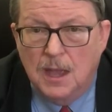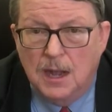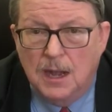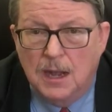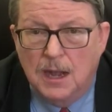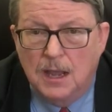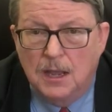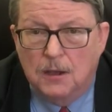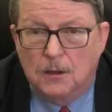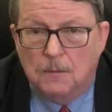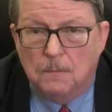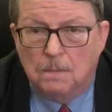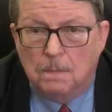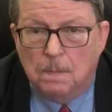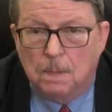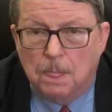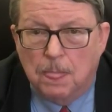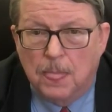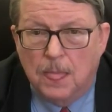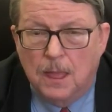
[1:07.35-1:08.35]
Now,
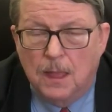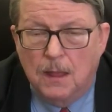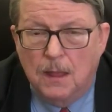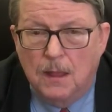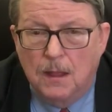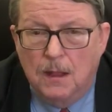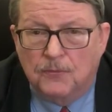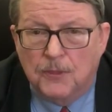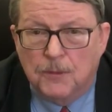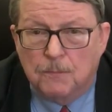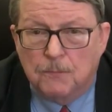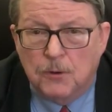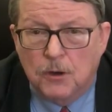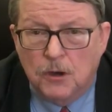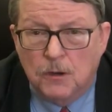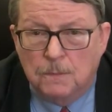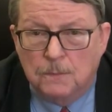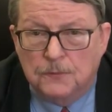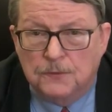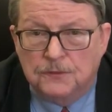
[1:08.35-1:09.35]
the
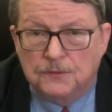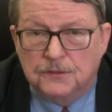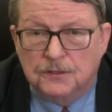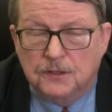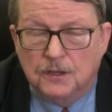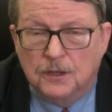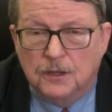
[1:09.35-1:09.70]
purpose